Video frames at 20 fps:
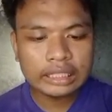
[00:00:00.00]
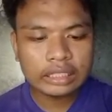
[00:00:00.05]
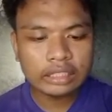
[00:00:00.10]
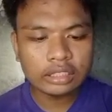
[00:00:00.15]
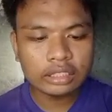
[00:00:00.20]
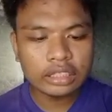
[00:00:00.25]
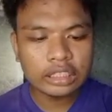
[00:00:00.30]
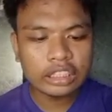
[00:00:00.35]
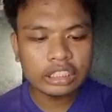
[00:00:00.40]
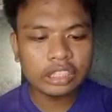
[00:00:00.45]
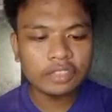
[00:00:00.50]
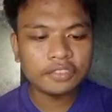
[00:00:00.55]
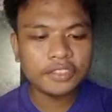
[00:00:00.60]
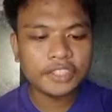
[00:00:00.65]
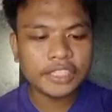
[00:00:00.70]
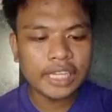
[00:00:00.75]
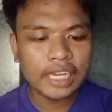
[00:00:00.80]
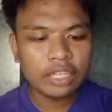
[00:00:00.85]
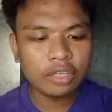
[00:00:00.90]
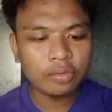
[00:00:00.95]
consist of
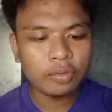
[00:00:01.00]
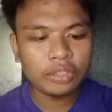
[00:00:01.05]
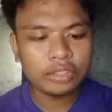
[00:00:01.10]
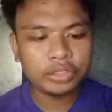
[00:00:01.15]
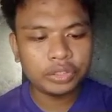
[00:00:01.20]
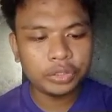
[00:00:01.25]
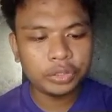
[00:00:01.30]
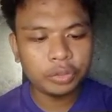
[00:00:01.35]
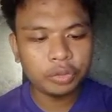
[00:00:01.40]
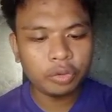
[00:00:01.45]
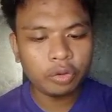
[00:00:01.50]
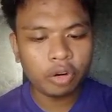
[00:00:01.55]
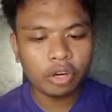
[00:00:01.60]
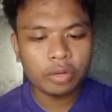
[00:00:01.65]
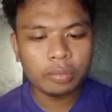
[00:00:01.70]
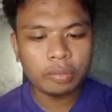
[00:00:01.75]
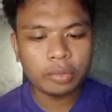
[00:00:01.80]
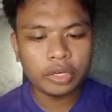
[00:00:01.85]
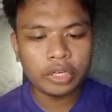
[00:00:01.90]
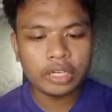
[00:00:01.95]
chain with 2 or
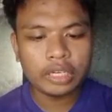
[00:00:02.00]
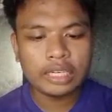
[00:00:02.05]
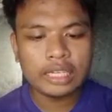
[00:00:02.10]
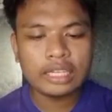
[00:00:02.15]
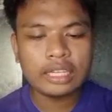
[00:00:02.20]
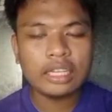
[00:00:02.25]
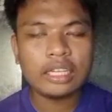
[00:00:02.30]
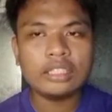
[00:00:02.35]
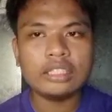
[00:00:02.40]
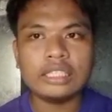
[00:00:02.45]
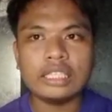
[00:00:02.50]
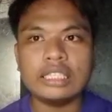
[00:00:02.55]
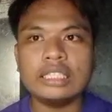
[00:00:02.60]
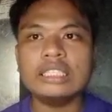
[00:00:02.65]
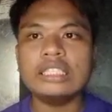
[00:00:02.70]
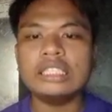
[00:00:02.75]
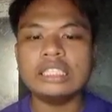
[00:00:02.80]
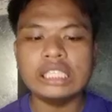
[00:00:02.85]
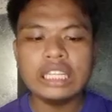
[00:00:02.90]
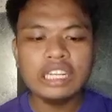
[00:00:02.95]
more linkages,
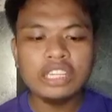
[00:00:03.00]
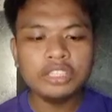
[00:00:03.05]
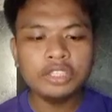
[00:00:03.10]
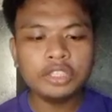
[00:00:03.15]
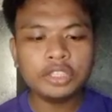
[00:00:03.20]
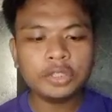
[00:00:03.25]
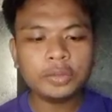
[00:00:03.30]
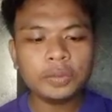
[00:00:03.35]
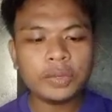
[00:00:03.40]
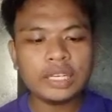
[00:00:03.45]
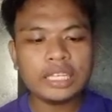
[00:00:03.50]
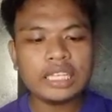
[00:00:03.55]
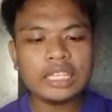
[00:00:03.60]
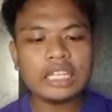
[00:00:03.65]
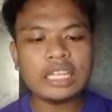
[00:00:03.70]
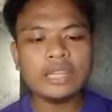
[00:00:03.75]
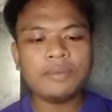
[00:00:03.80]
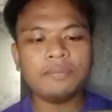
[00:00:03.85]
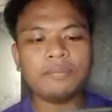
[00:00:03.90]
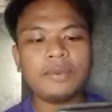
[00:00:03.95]
usually
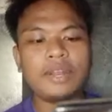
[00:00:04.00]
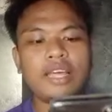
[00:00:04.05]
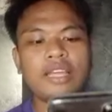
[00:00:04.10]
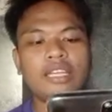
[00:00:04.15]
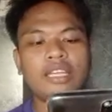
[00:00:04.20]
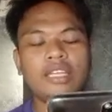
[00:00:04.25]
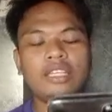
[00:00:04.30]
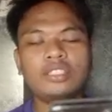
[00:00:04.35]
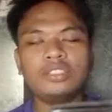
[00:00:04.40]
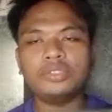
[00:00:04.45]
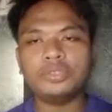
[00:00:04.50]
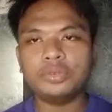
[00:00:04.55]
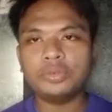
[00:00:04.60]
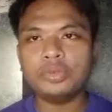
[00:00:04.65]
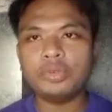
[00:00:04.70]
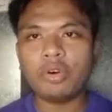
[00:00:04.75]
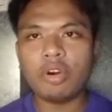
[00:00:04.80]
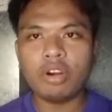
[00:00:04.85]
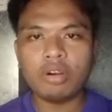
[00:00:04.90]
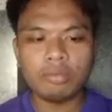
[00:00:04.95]
implying
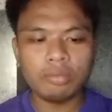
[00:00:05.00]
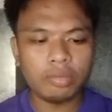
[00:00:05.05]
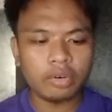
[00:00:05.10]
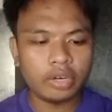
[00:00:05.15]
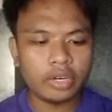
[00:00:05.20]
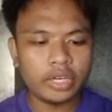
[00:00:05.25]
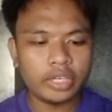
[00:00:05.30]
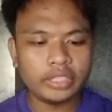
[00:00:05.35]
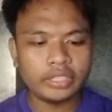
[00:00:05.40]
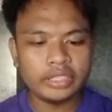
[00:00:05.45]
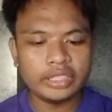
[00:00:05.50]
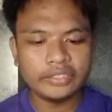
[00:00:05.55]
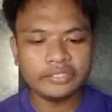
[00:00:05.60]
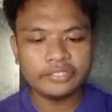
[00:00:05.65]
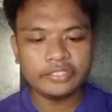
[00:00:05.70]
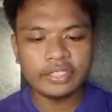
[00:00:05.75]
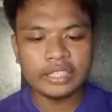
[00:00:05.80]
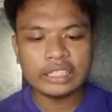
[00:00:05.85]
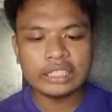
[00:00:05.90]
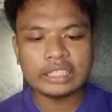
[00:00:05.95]
2 or more
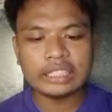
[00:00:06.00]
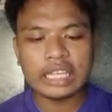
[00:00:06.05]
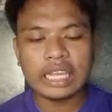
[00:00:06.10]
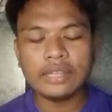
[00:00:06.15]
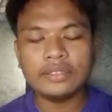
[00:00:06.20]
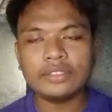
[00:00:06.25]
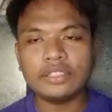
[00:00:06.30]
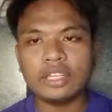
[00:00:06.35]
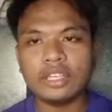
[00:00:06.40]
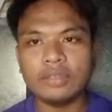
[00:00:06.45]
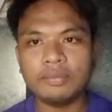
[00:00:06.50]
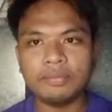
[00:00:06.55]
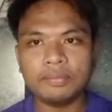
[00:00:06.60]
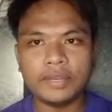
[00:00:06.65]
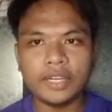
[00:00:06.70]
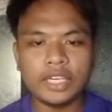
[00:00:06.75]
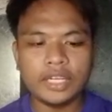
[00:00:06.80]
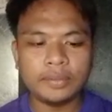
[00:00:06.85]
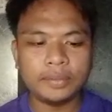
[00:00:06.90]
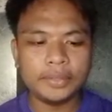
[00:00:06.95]
different types of
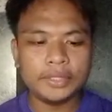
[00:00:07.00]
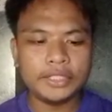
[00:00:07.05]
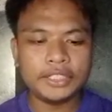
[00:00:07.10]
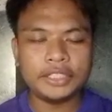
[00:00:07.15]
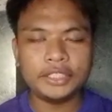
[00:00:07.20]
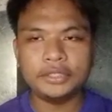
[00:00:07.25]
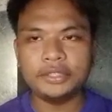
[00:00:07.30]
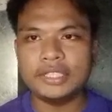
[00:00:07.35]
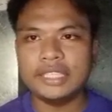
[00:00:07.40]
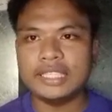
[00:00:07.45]
monomers.